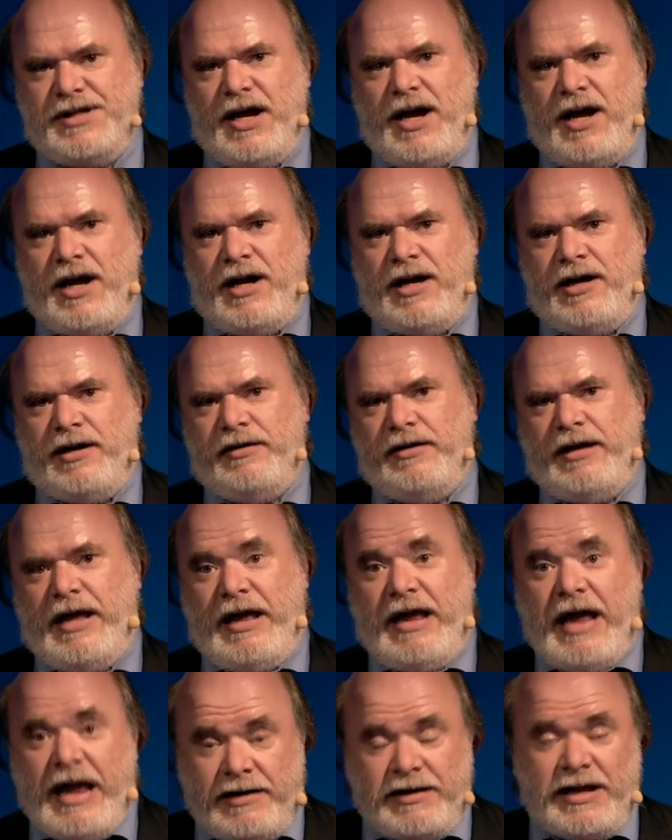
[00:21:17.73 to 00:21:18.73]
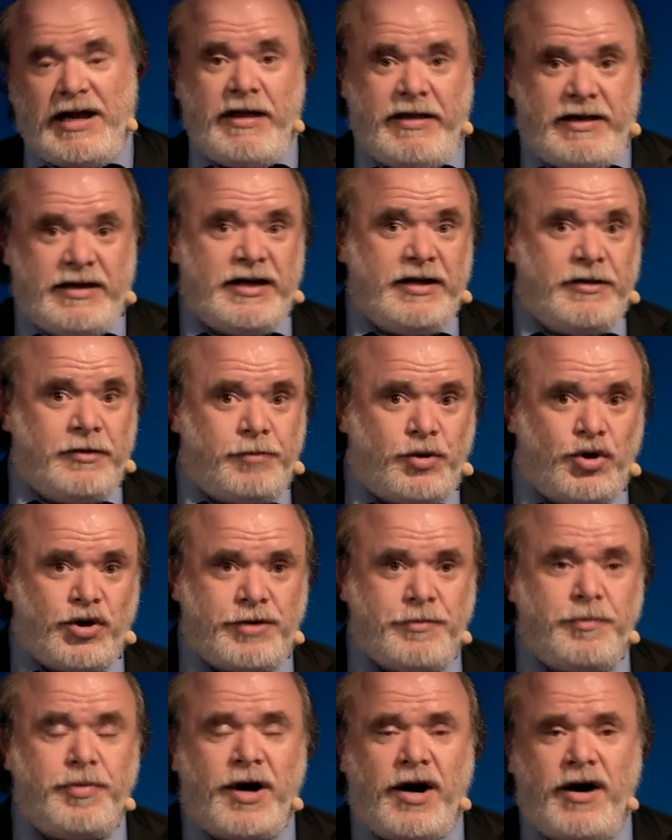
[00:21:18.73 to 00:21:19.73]
and an
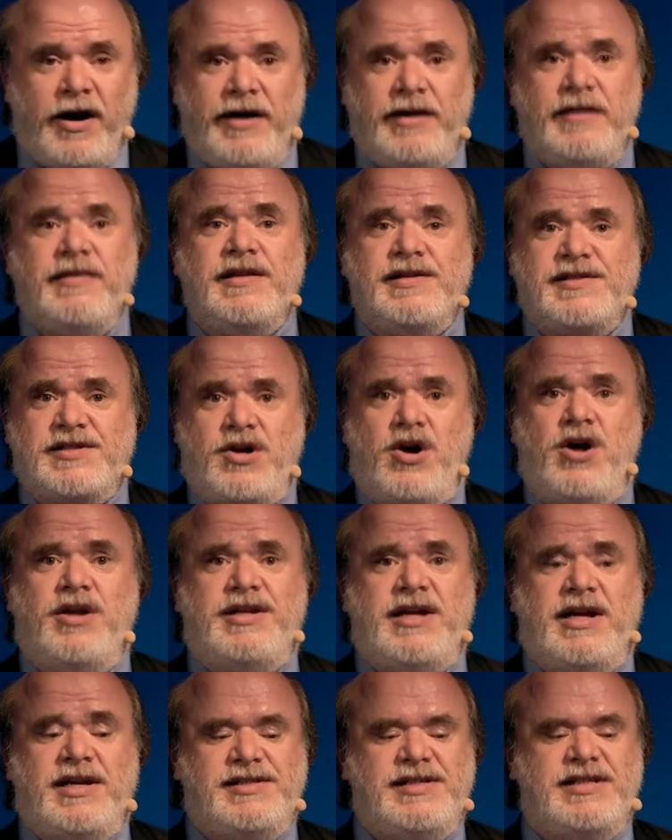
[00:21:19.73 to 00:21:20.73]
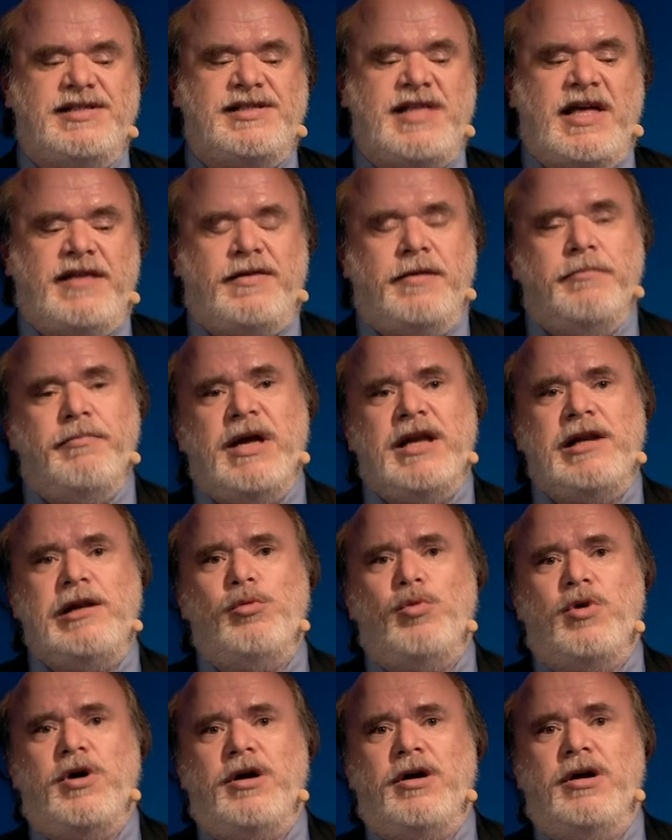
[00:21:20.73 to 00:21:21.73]
important part in this context is that the
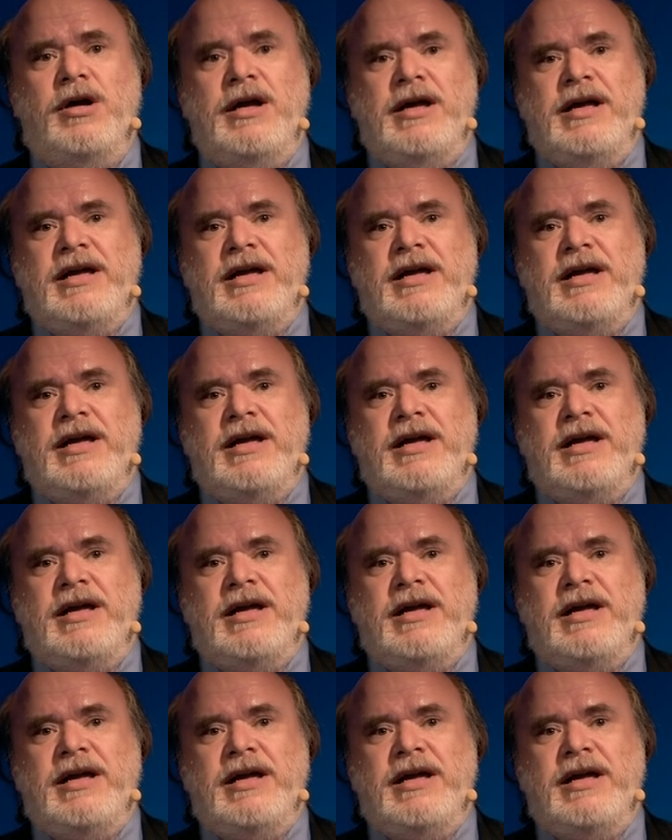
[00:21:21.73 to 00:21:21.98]
middleware